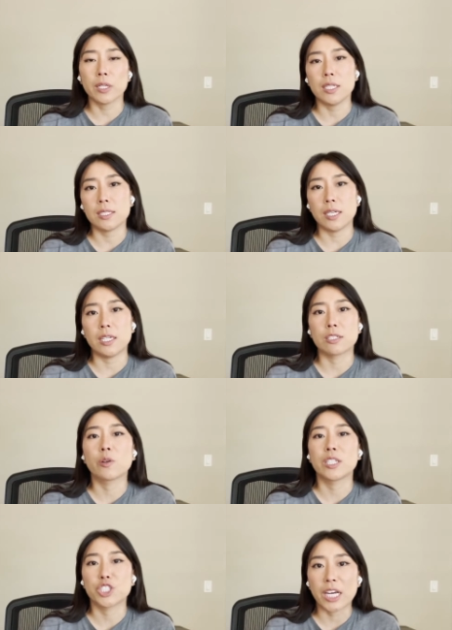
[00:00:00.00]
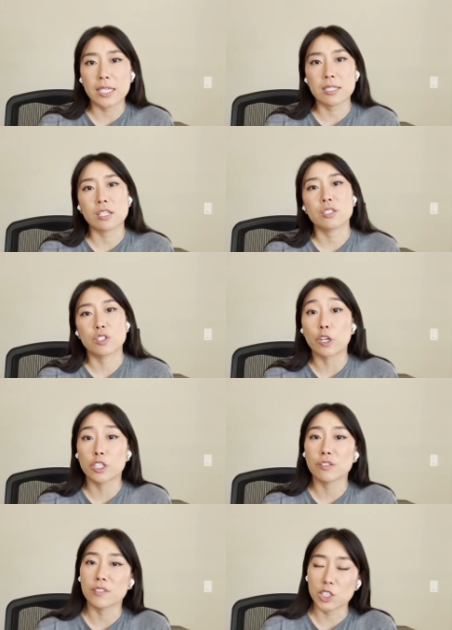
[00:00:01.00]
easy to ingest, search,
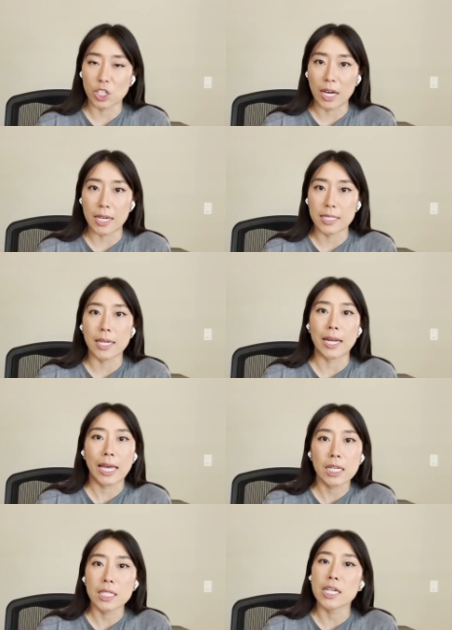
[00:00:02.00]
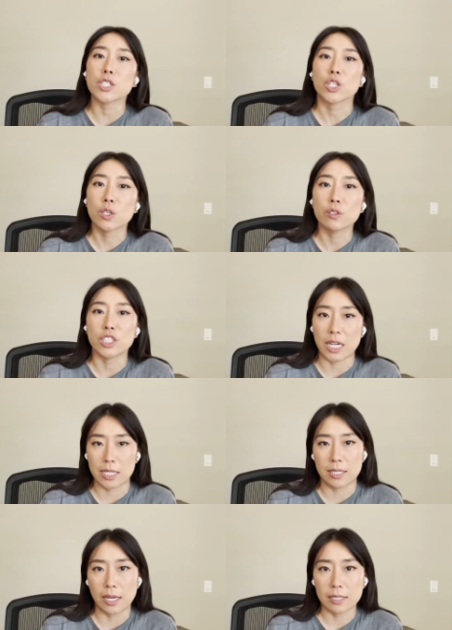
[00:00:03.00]
visualize, and analyze huge data
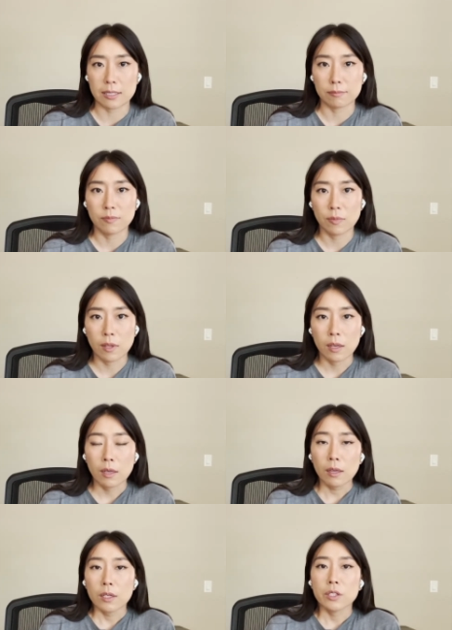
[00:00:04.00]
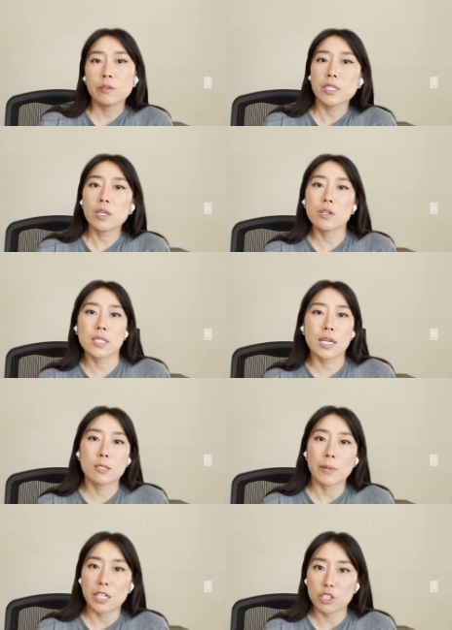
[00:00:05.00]
sets. Using O C I's
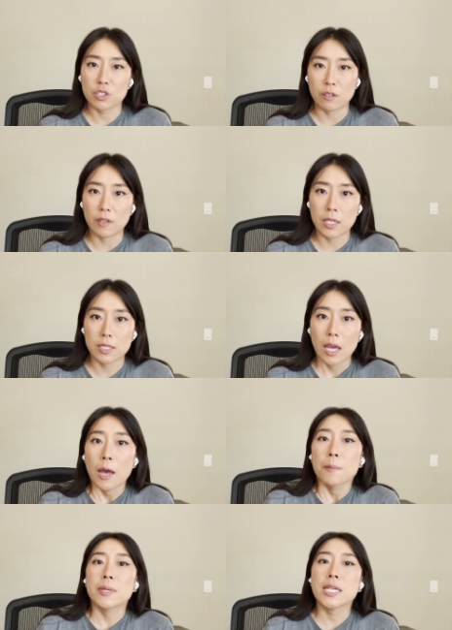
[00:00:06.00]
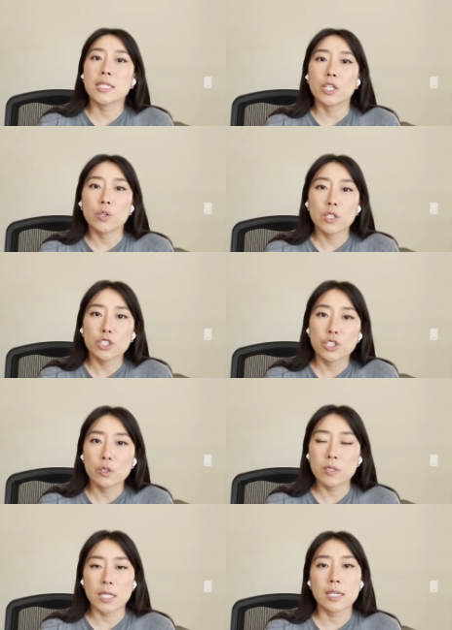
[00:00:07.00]
managed service means that you can
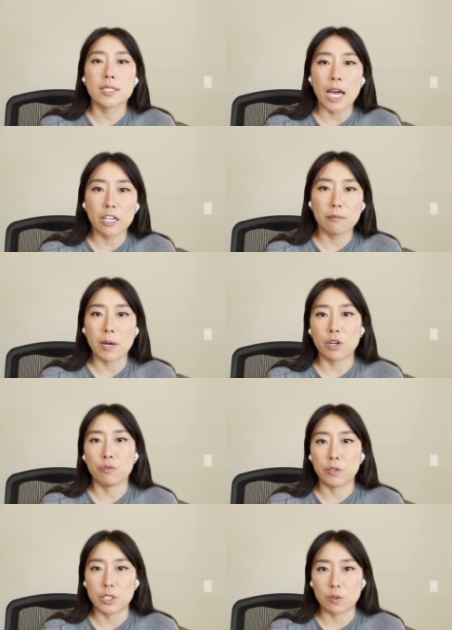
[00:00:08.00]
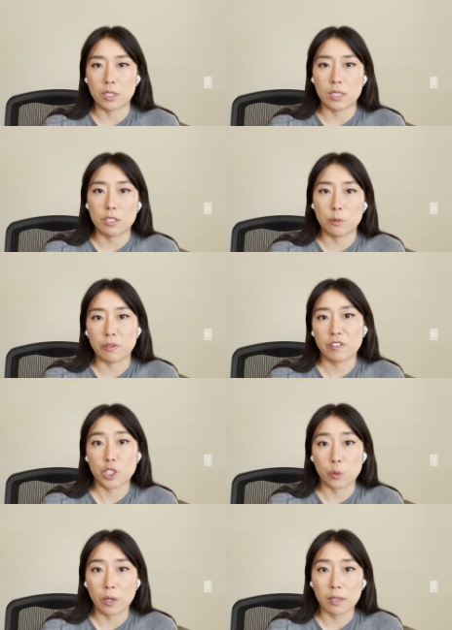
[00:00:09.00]
choose the exact amount of resources to
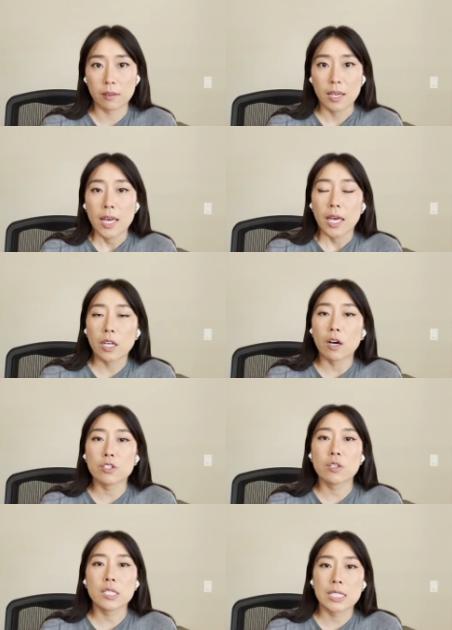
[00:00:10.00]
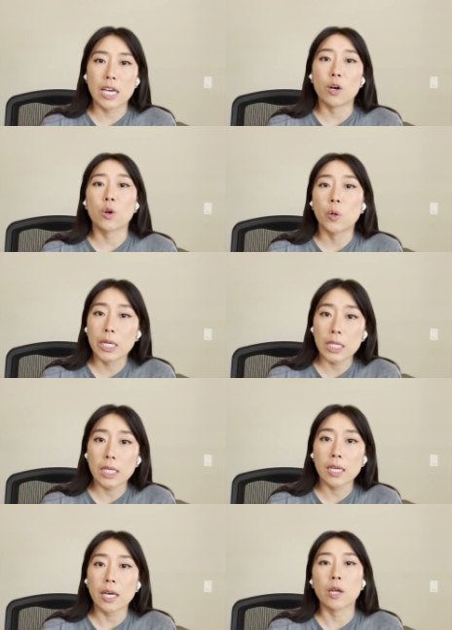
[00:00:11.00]
provision with, and also scale
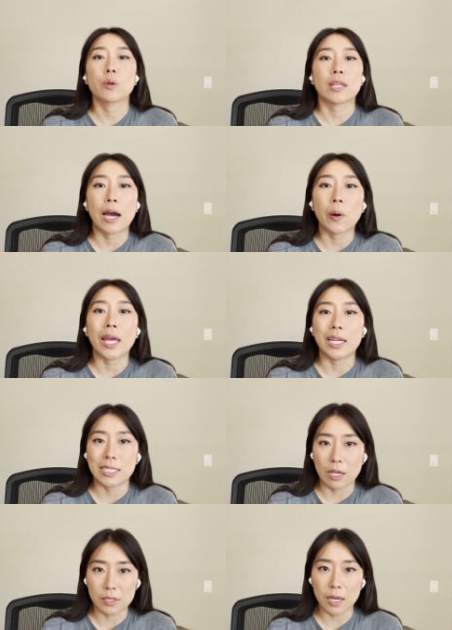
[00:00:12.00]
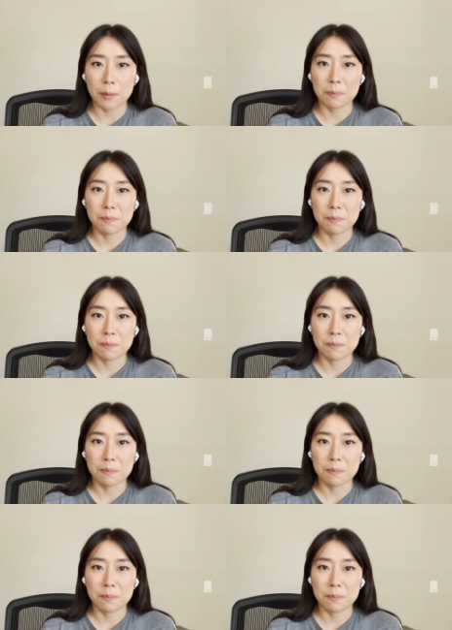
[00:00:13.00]
quickly and without any downtime.